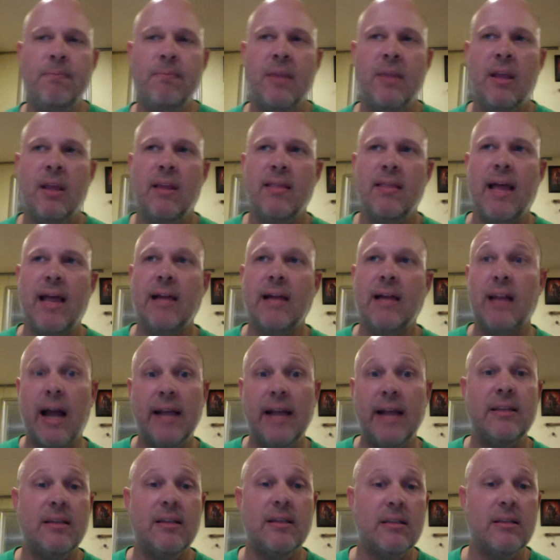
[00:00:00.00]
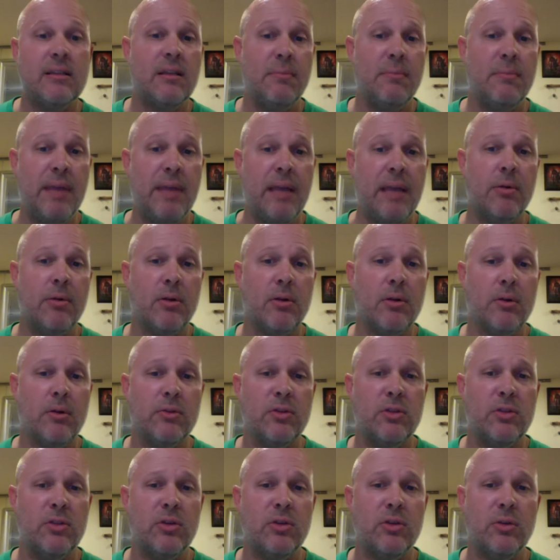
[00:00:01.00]
that license to be able
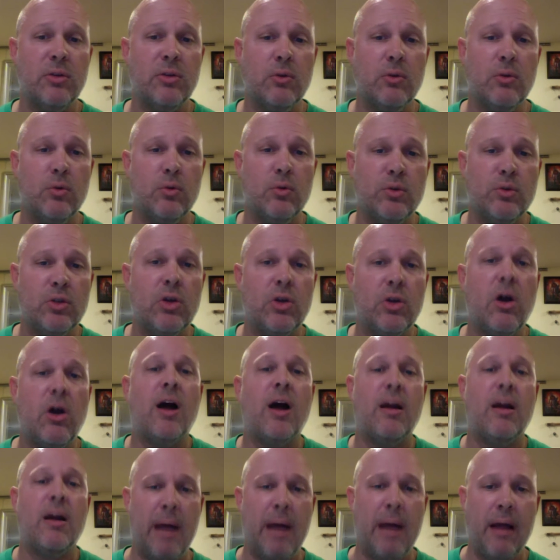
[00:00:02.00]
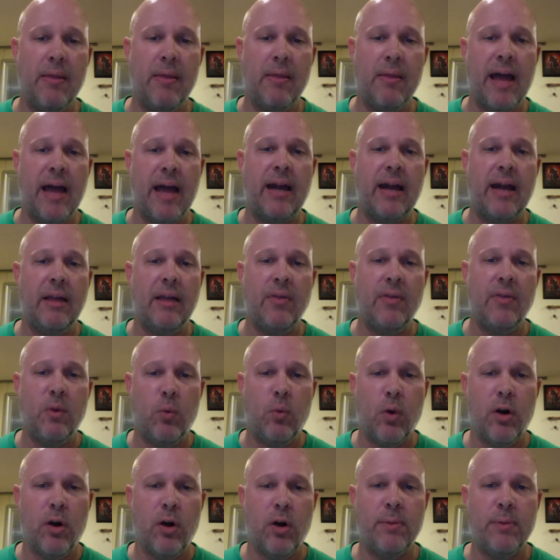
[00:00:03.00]
to talk about that in the
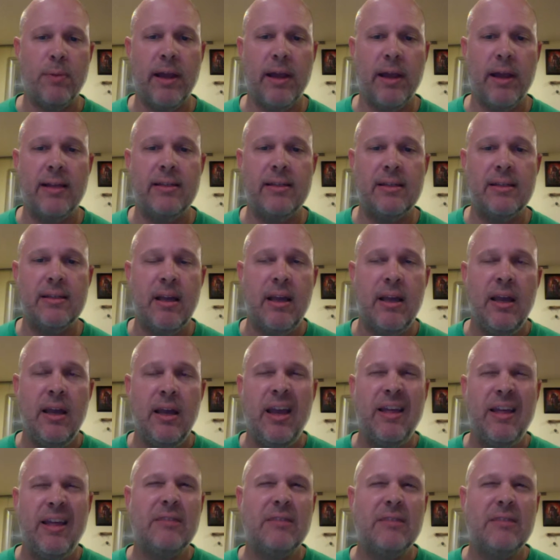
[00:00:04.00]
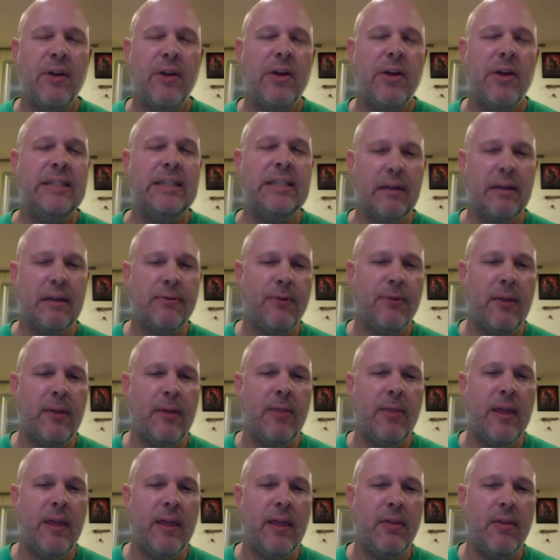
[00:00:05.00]
workplace. It's very different
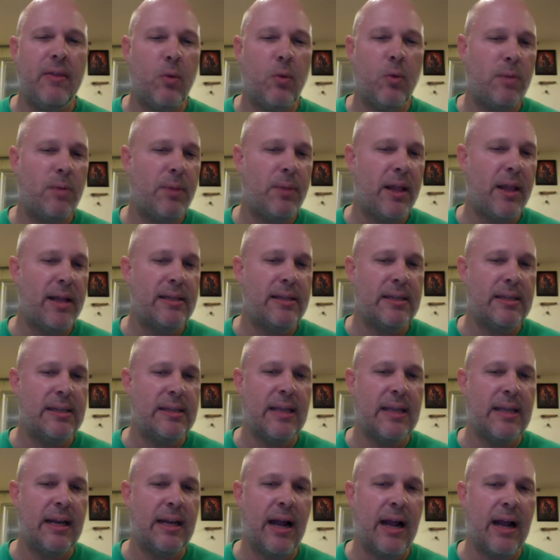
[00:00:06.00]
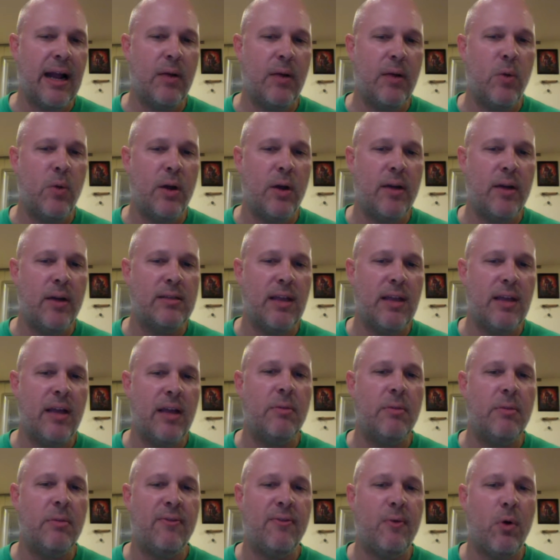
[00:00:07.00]
than the workplaces that I was in
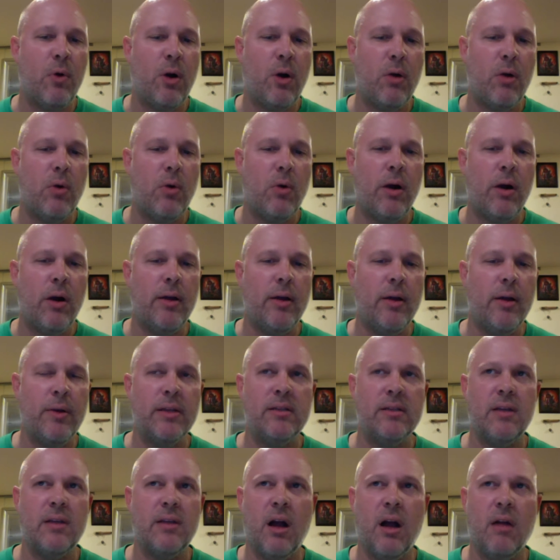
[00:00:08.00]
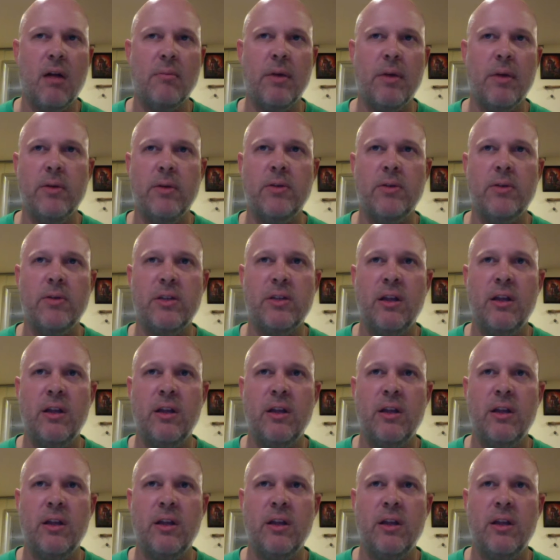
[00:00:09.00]
before, where it was almost,